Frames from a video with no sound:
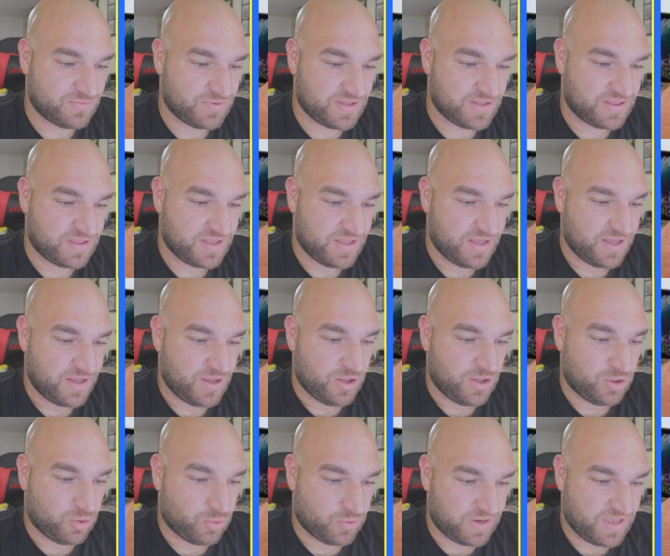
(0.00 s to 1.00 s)
with
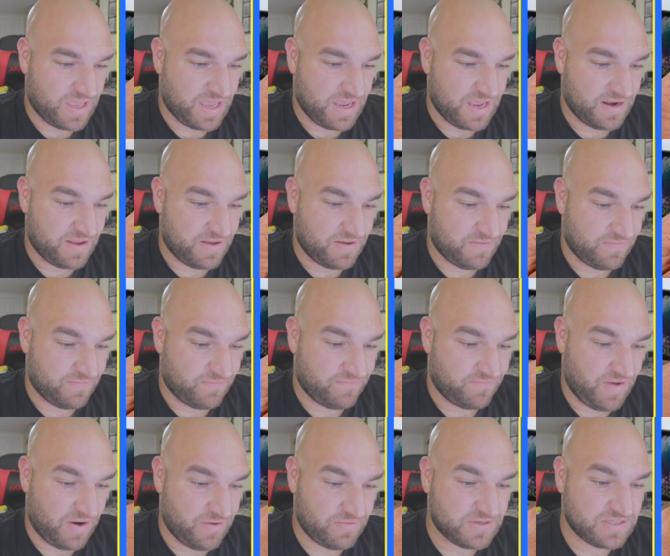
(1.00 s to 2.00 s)
Lorcana
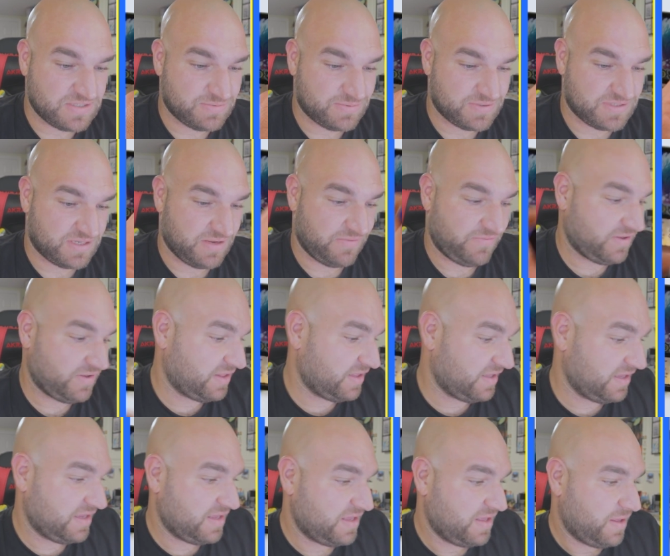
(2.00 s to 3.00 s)
very
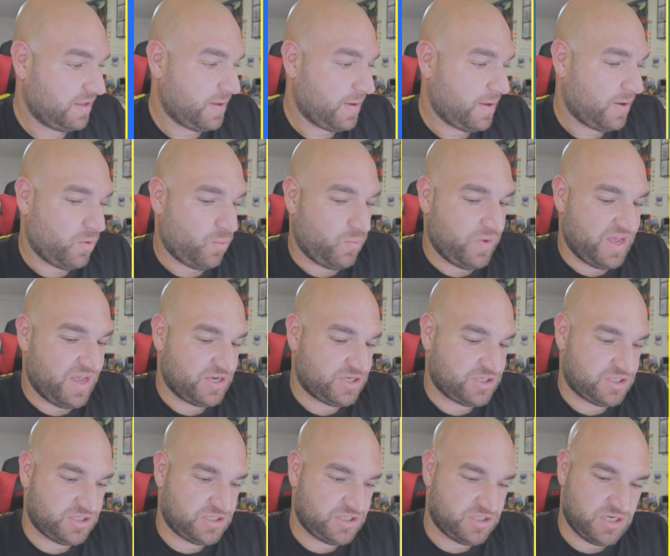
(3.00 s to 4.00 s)
specifically,
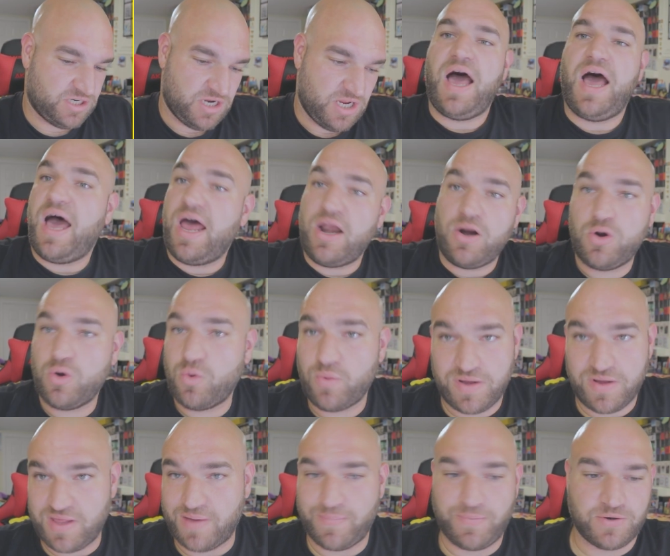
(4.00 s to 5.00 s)
which I don't know
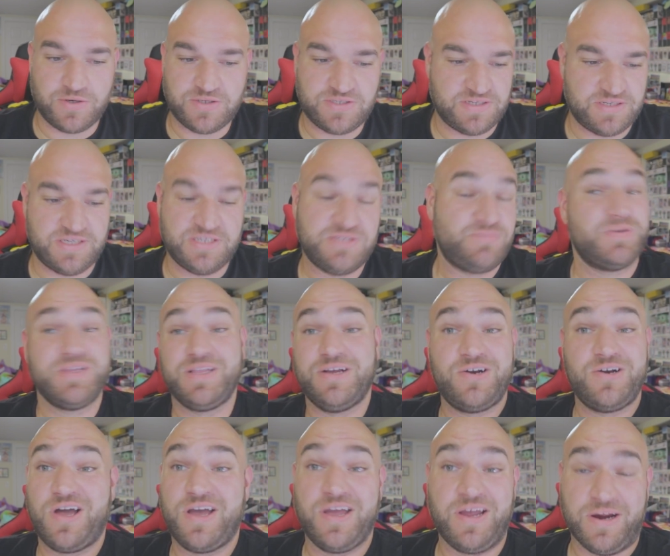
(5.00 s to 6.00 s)
where that person is, but they're
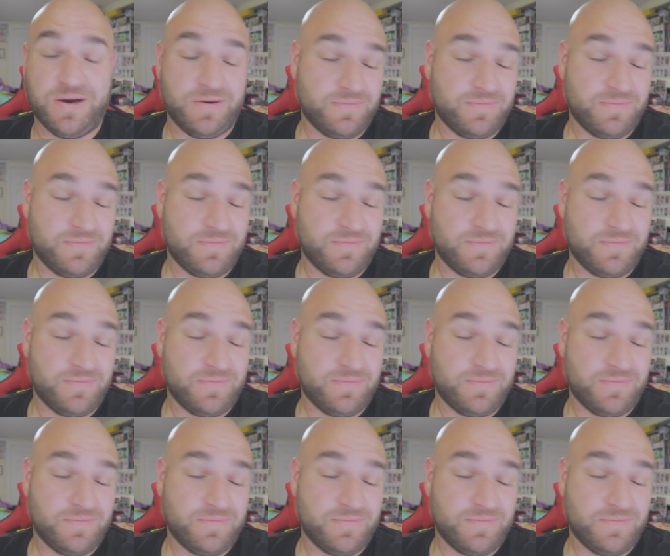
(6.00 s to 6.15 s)
not here.